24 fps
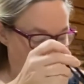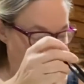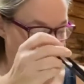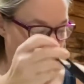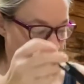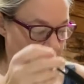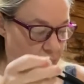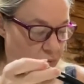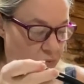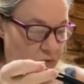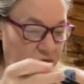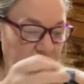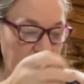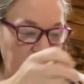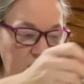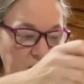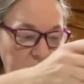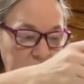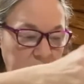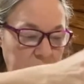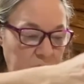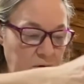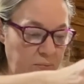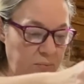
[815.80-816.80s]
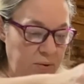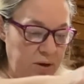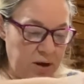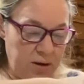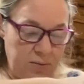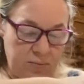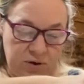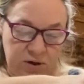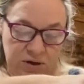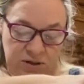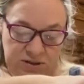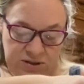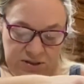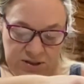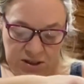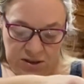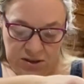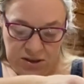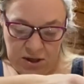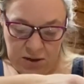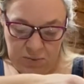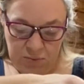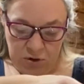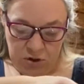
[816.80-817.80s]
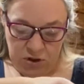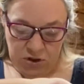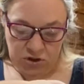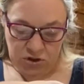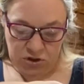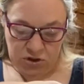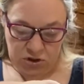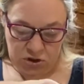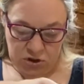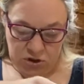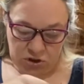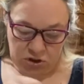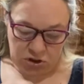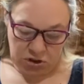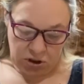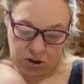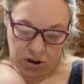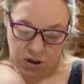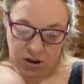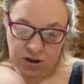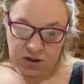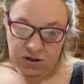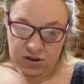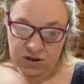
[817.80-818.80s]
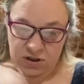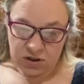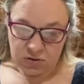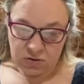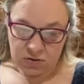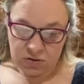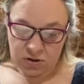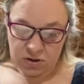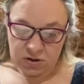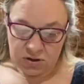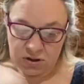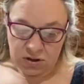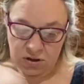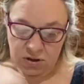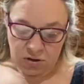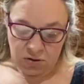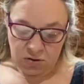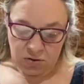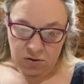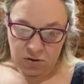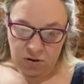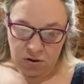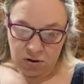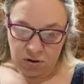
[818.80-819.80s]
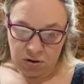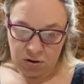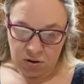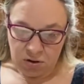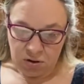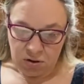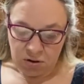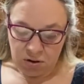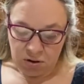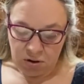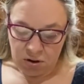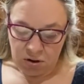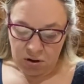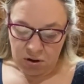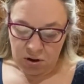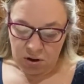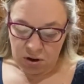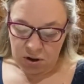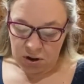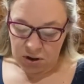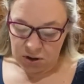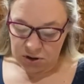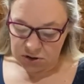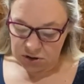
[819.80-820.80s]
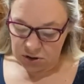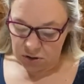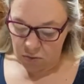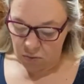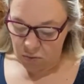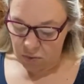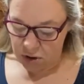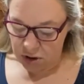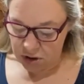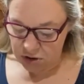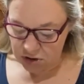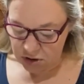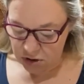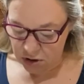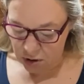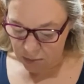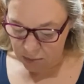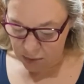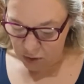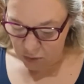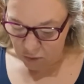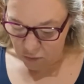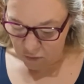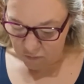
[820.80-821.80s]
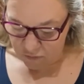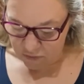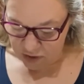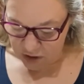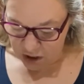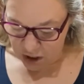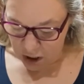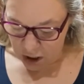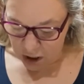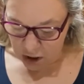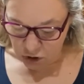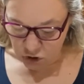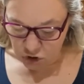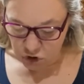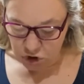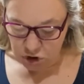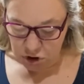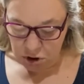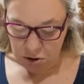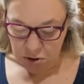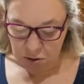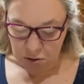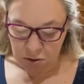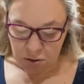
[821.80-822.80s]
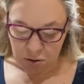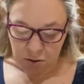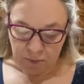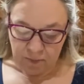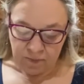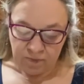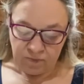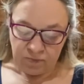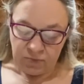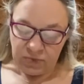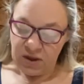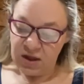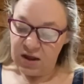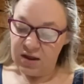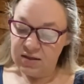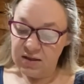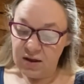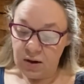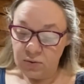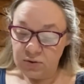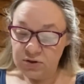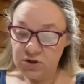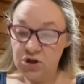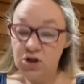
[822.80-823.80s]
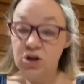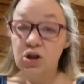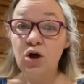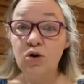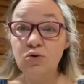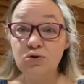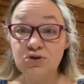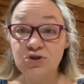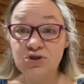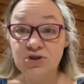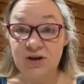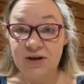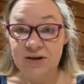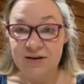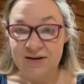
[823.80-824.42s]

We've got a little bit, I'm gonna set that, I'm gonna tilt this a little. I don't want it to come out over the edge. That was close.